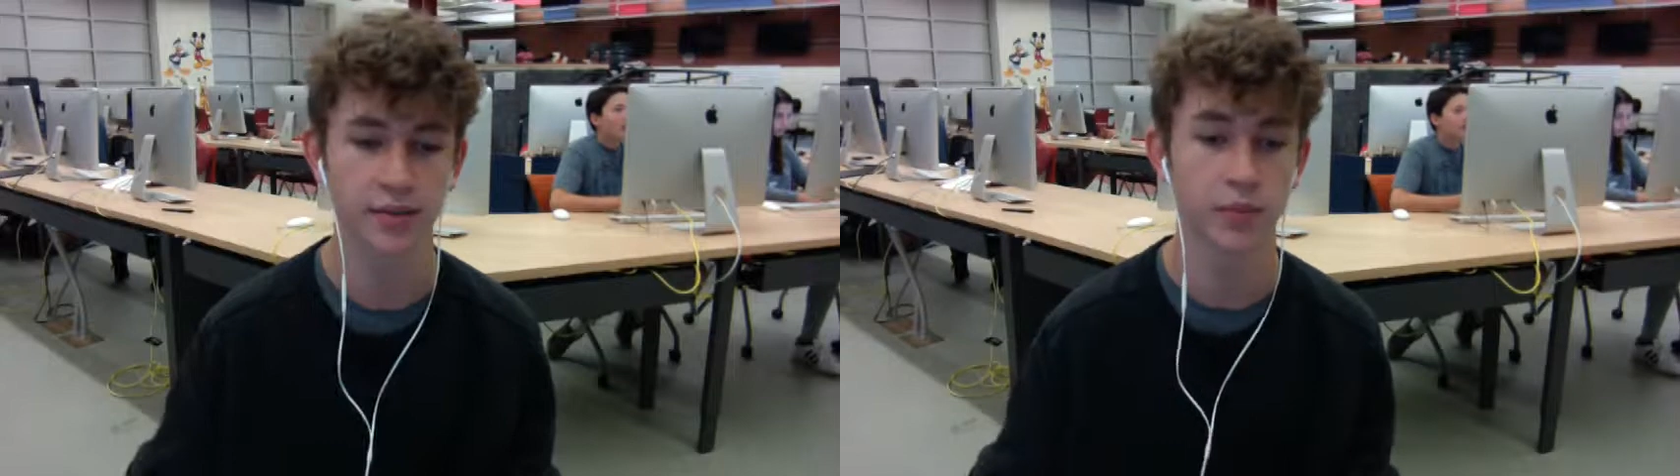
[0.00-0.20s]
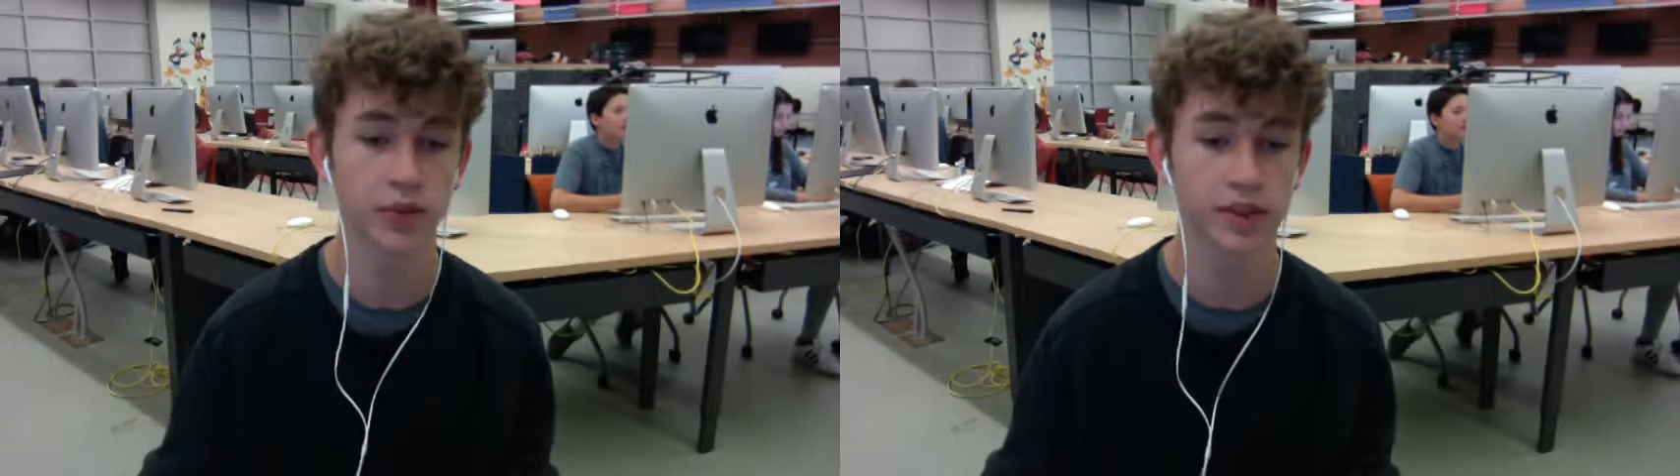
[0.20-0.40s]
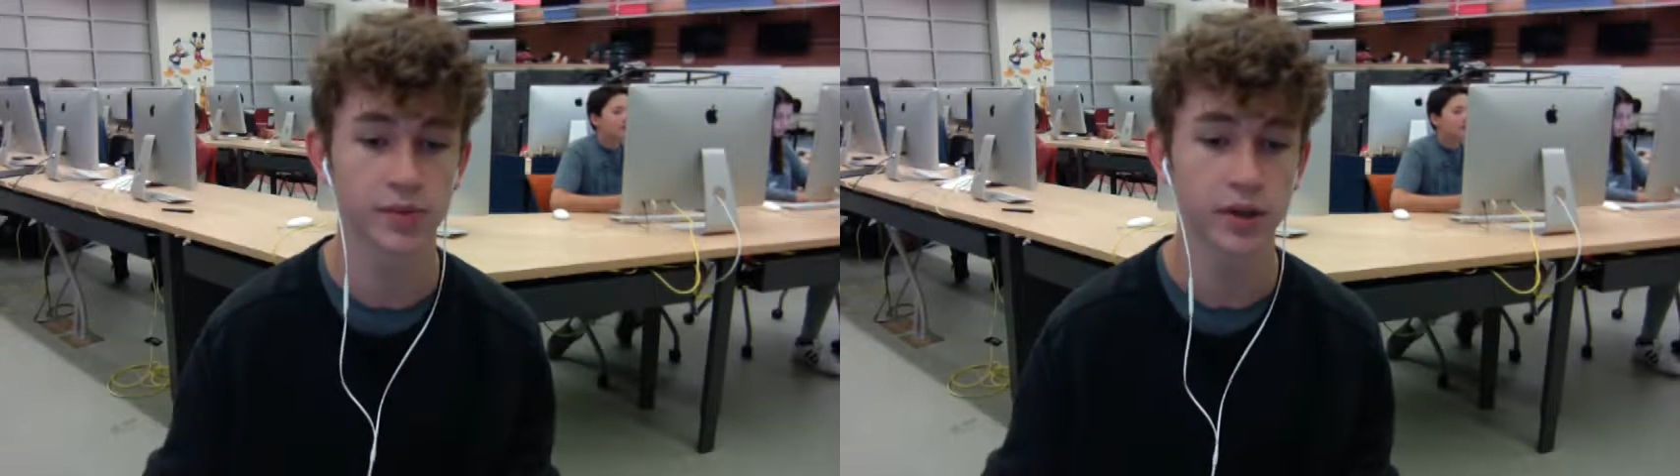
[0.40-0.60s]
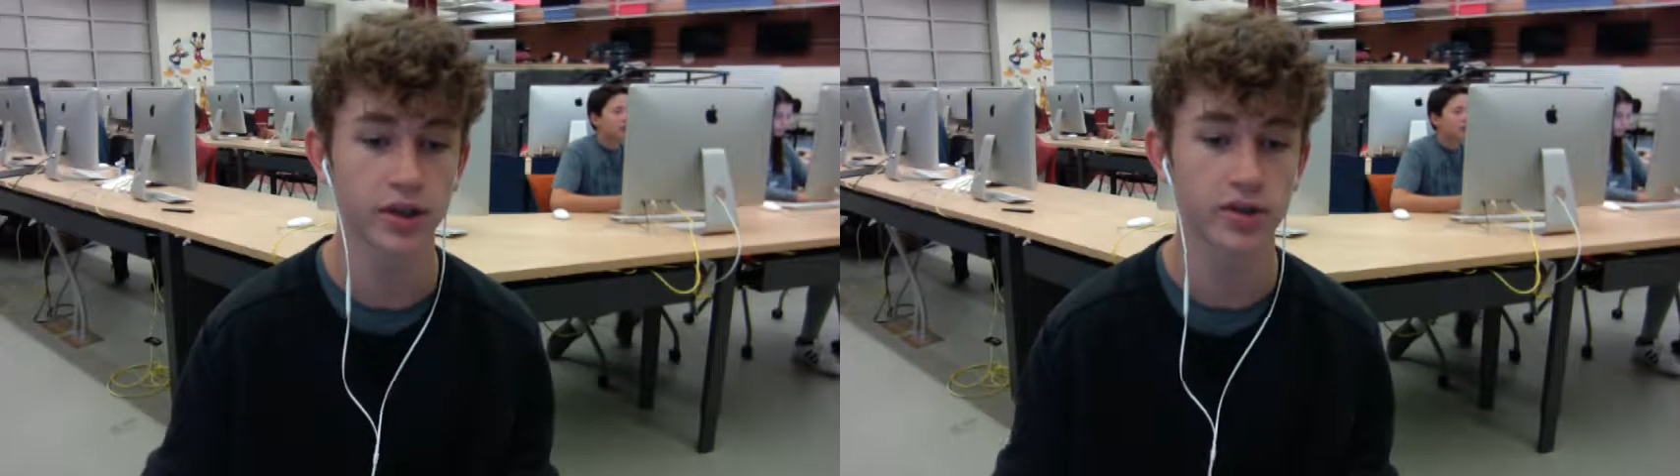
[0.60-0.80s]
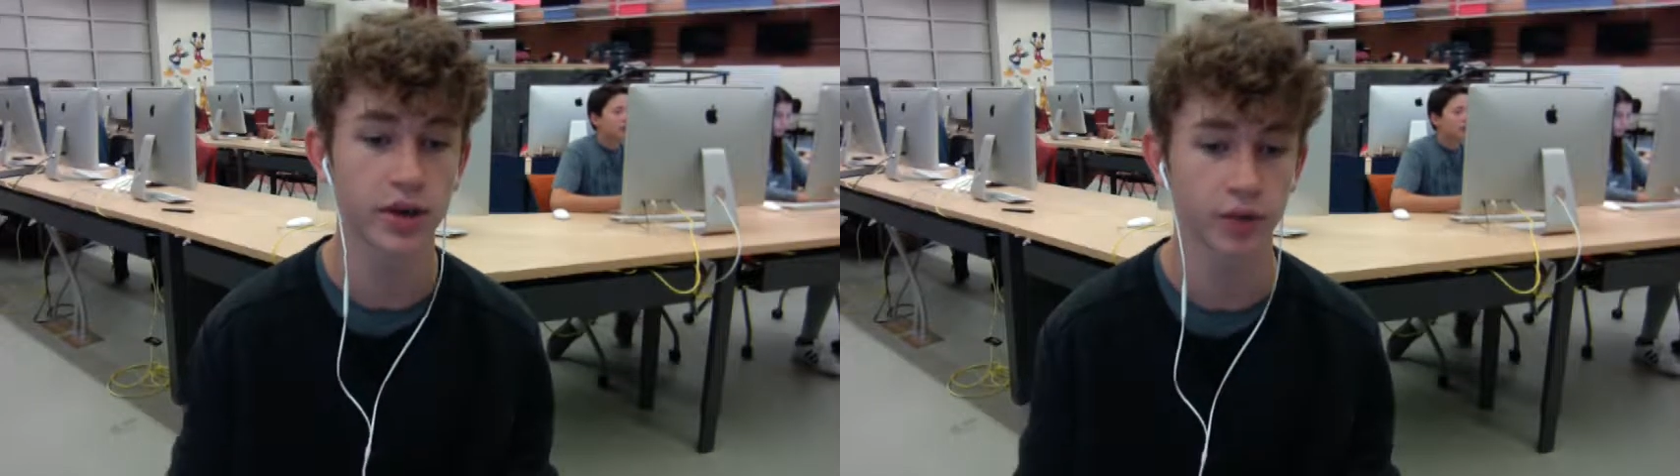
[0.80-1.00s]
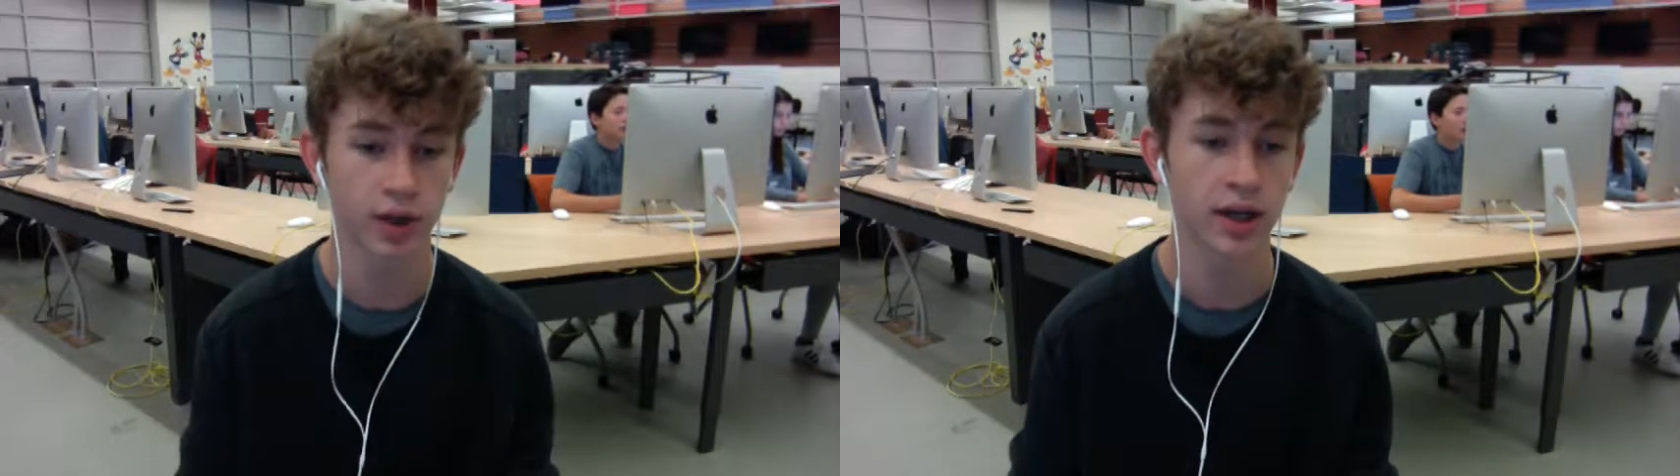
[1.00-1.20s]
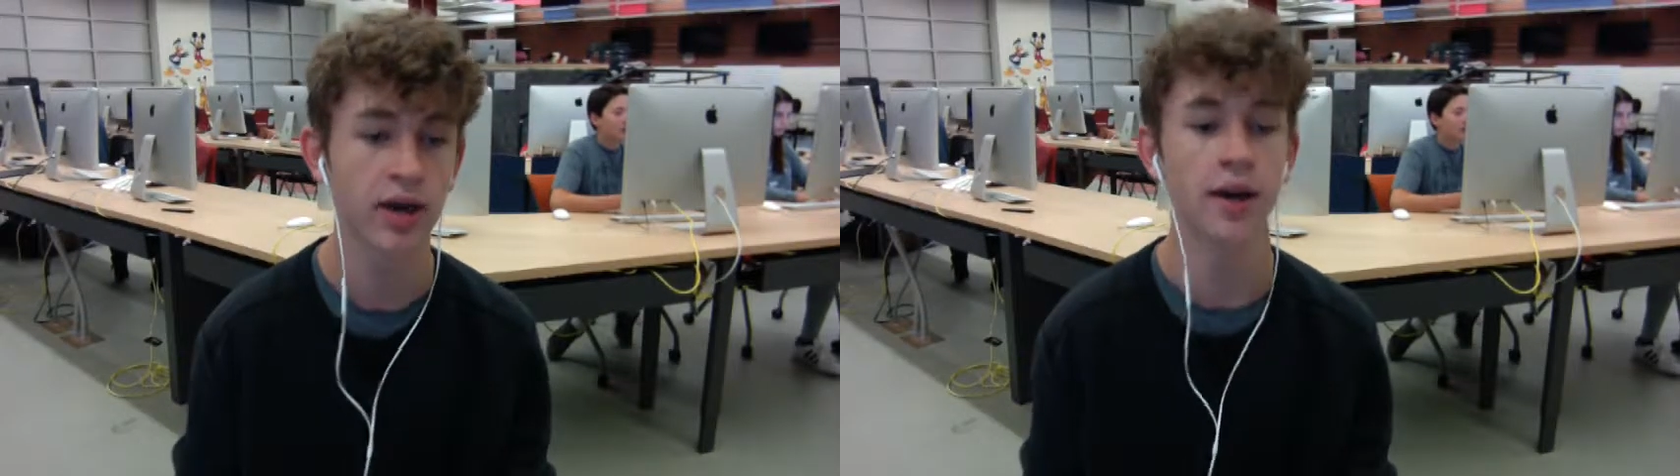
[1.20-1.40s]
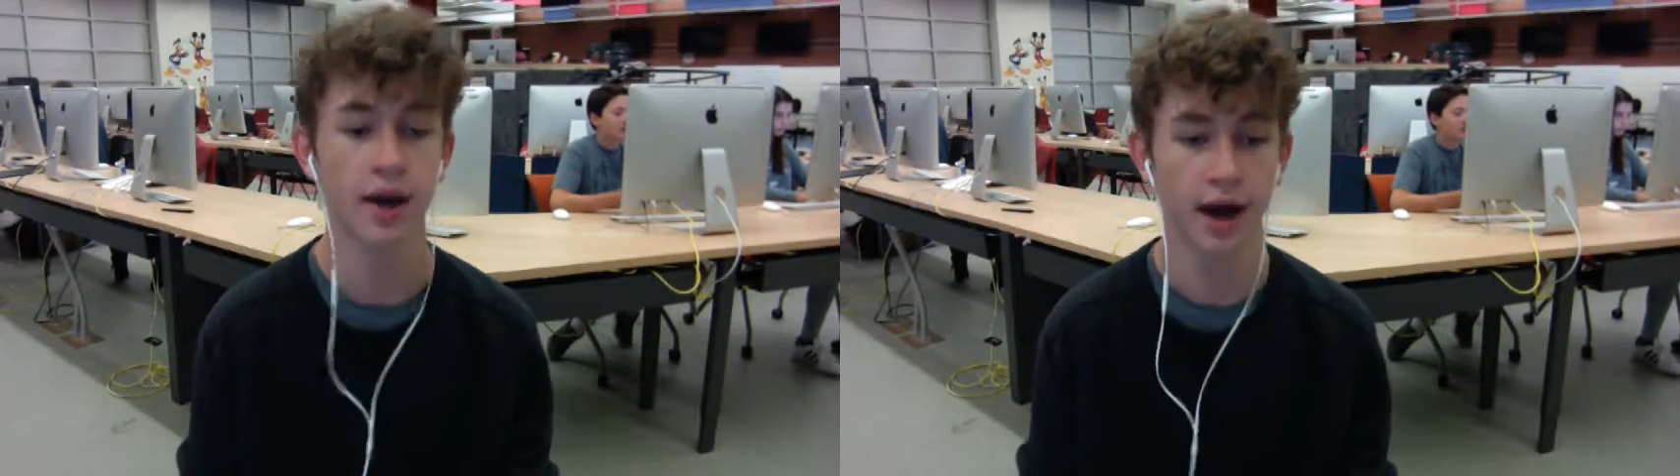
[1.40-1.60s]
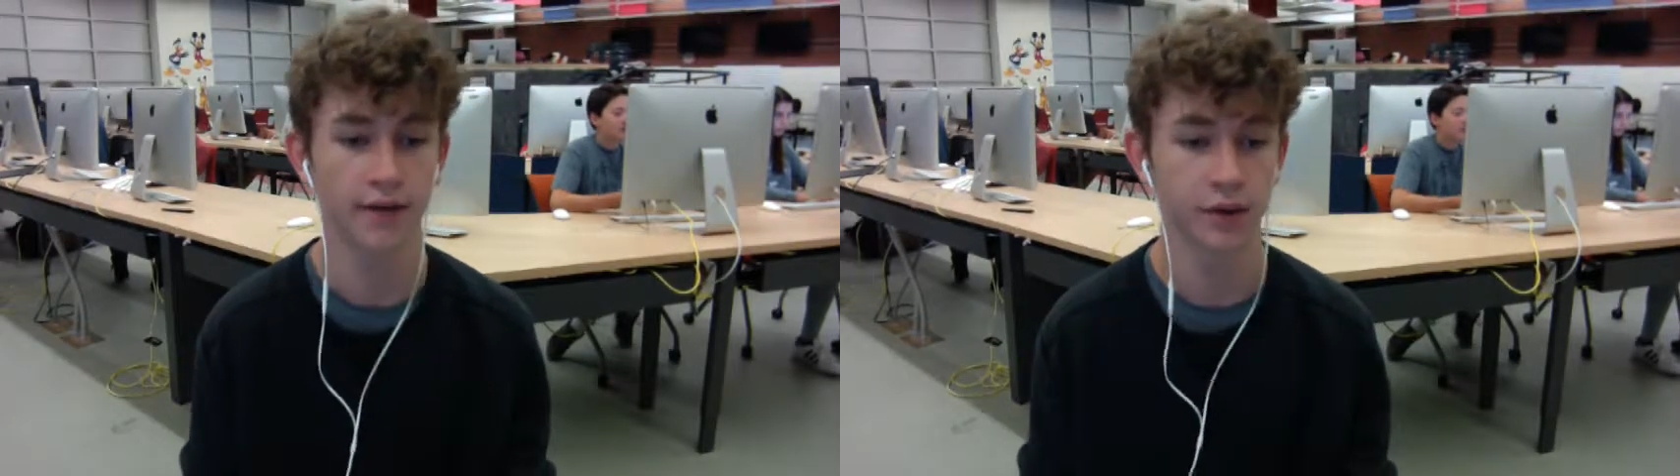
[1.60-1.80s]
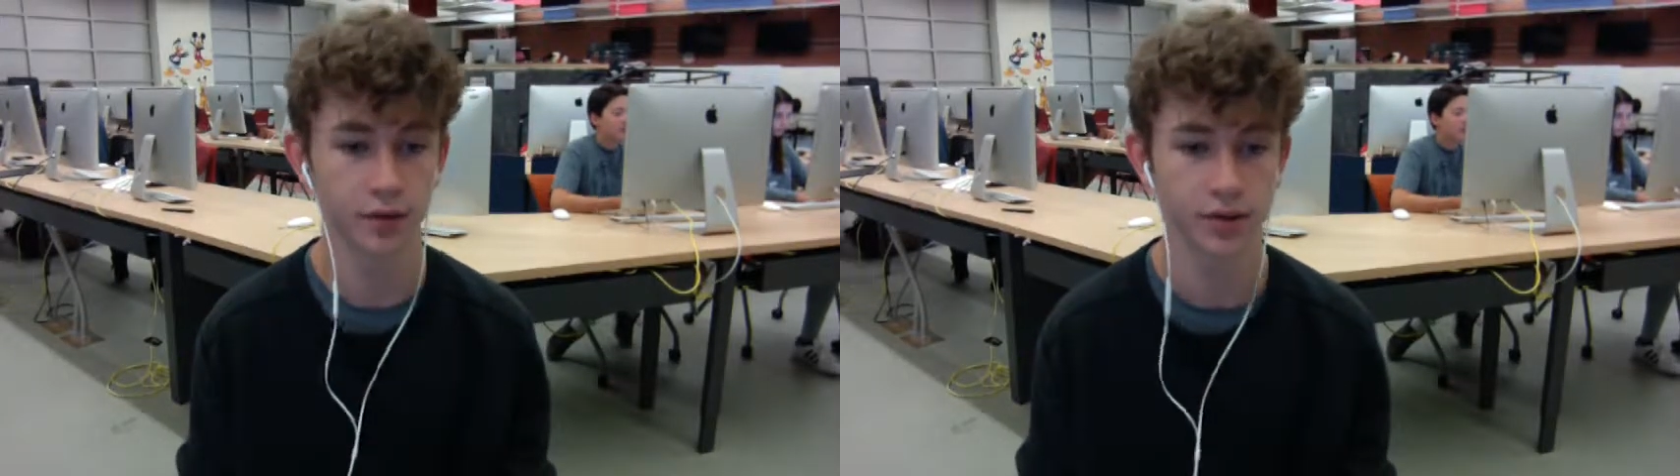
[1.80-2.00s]
which is what generally
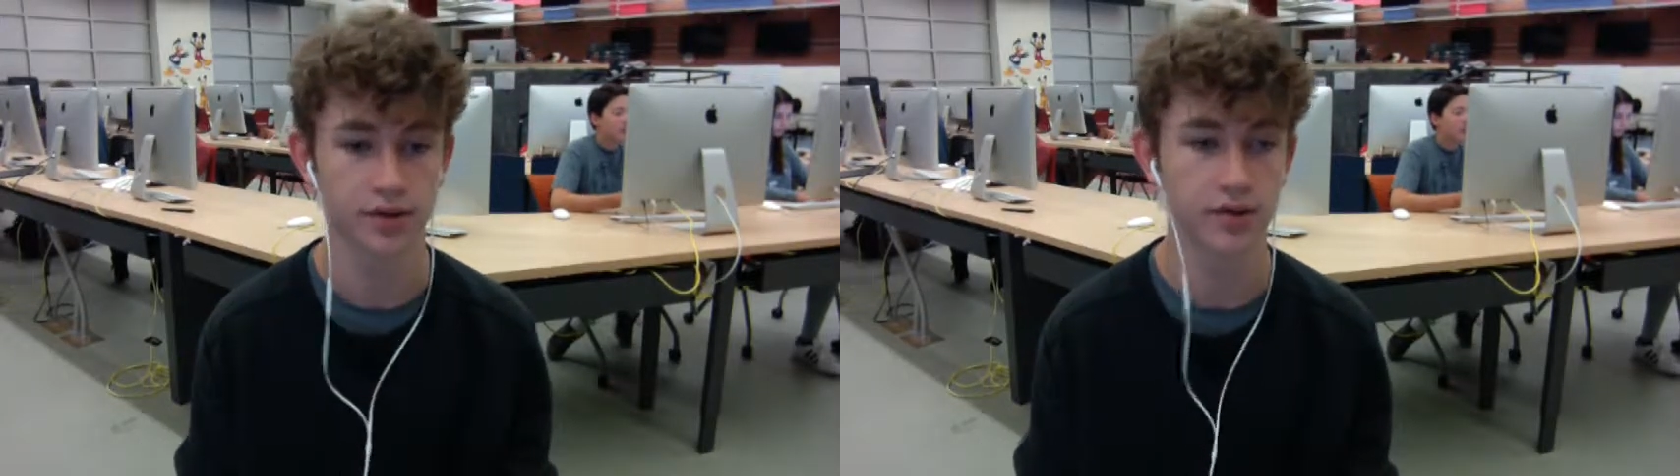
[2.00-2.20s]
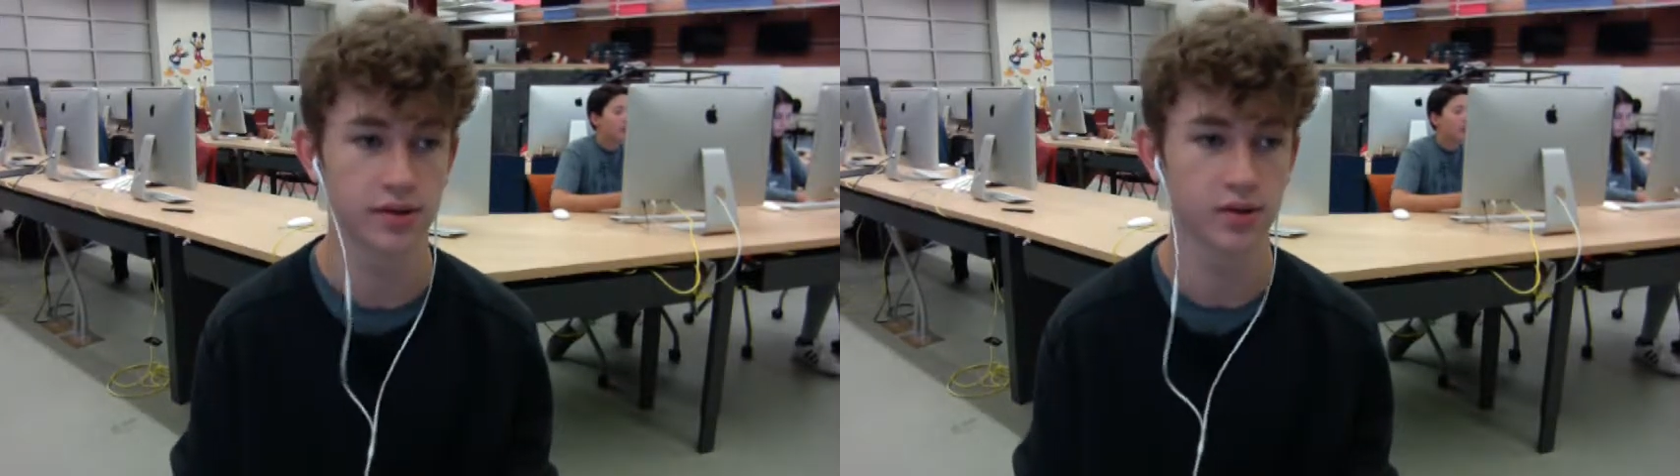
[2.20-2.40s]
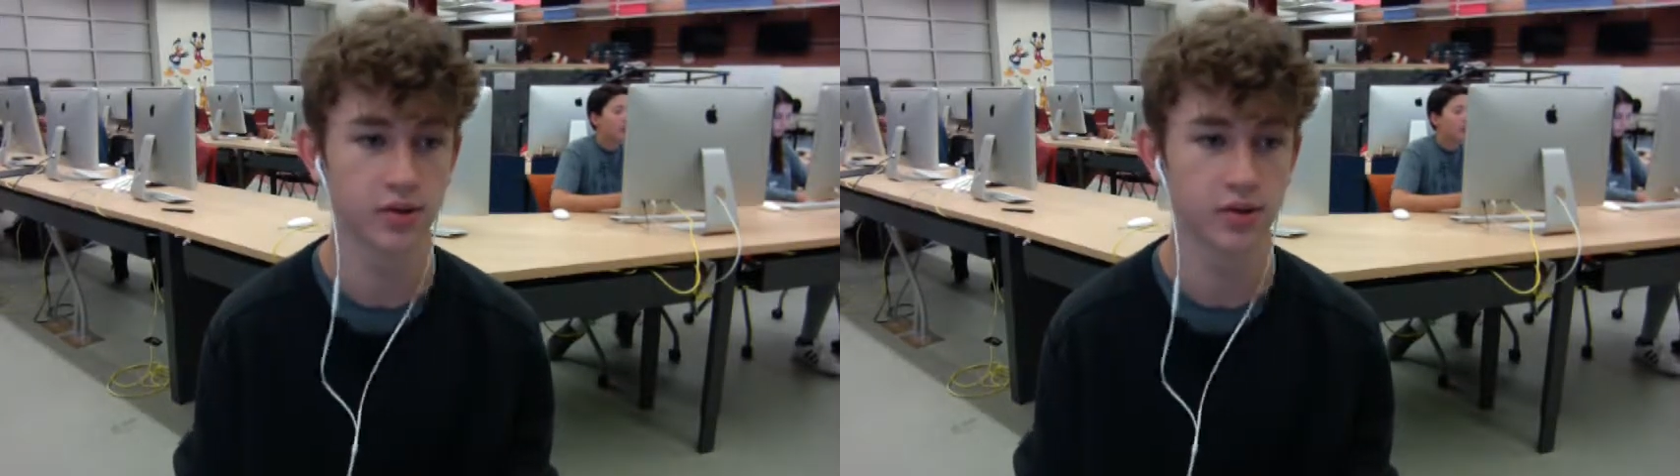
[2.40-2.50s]
iPhone users do.